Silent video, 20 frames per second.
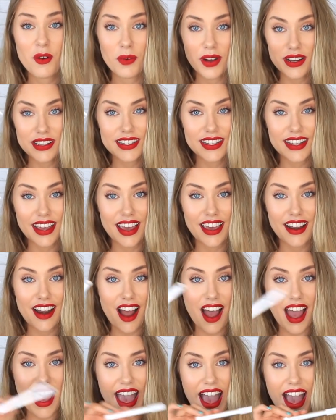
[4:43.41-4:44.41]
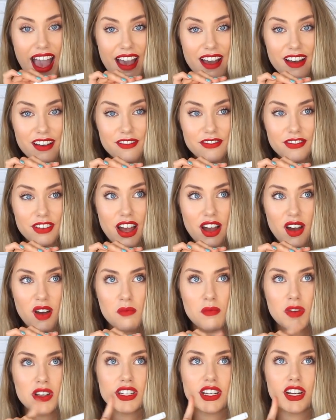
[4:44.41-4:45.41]
Once again, I have
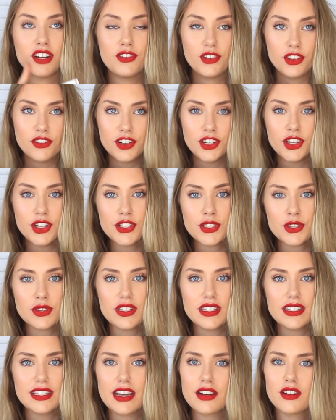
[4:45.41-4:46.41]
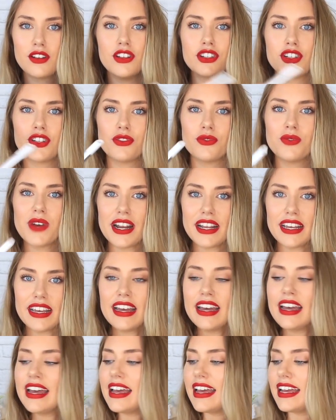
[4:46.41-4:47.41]
done a few videos on this technology
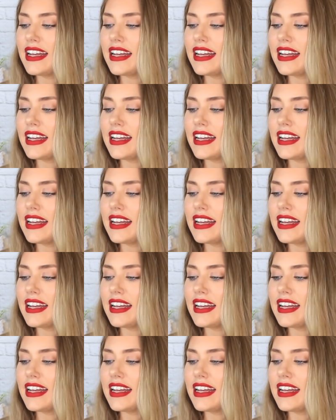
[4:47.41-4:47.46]
already.